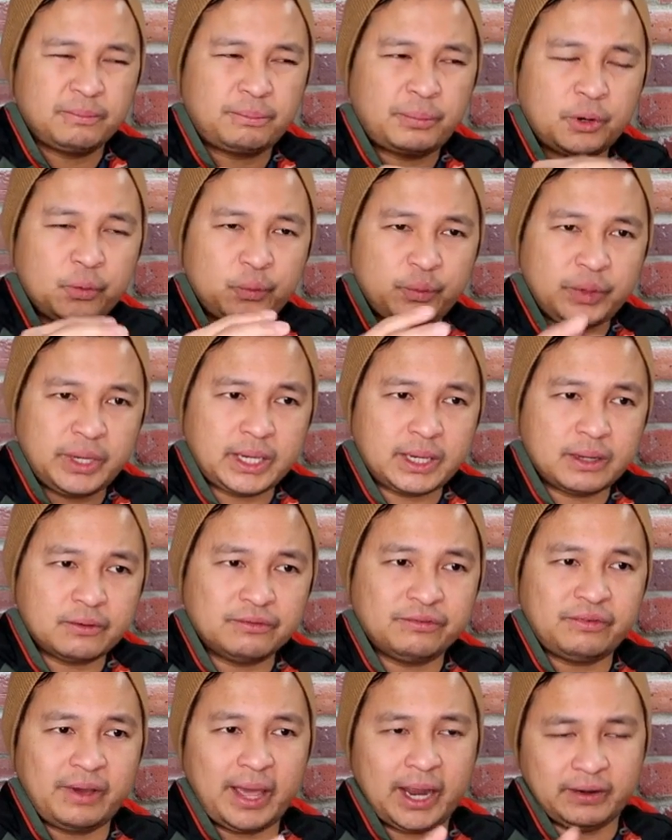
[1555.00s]
per week
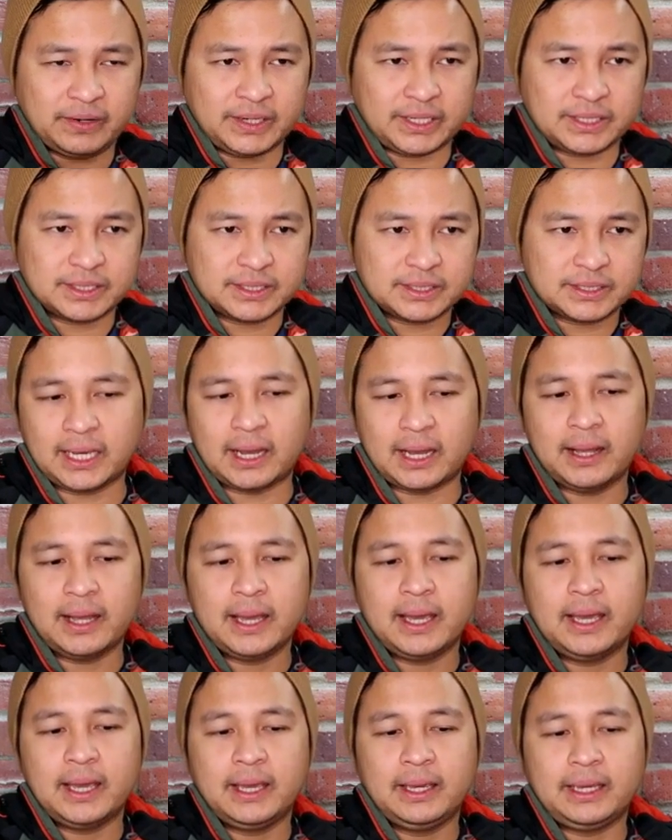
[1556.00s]
varies. Yeah,
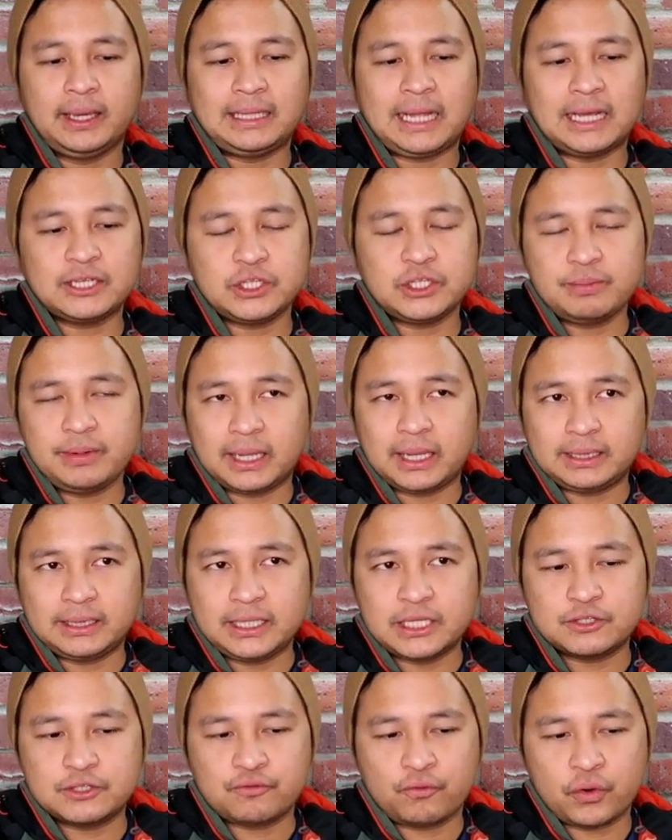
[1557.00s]
it has to be at
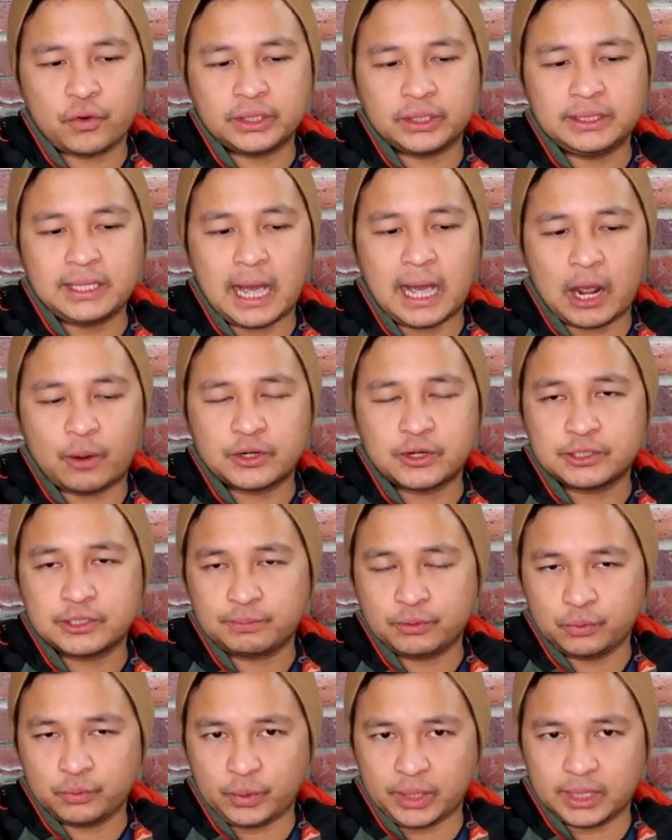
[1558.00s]
least 40 hours
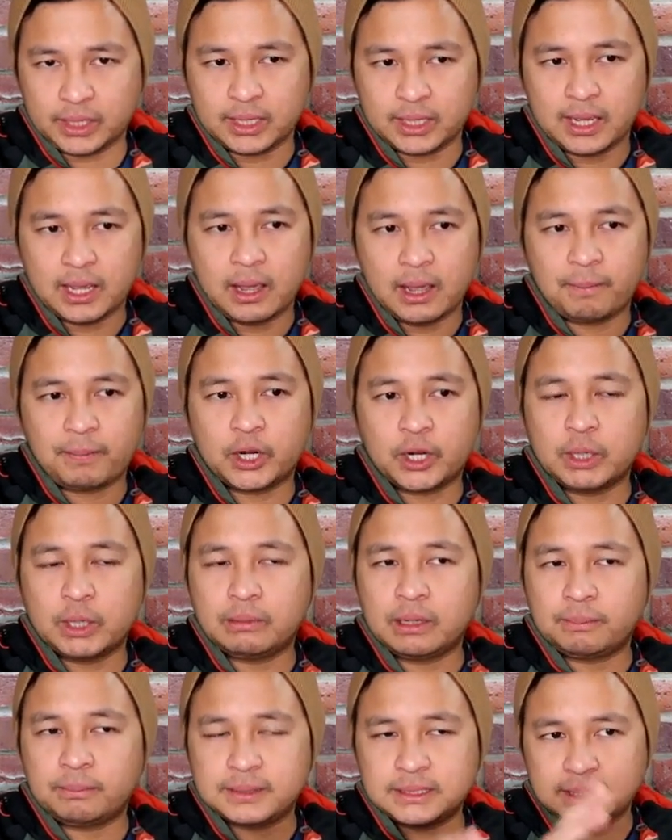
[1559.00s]
per week. Pag
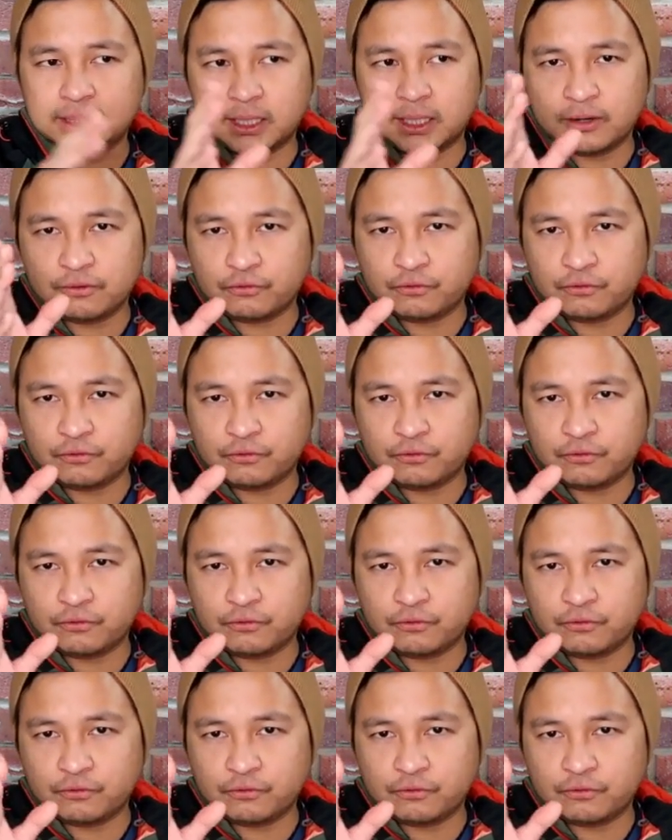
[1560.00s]
lumagpas ka ng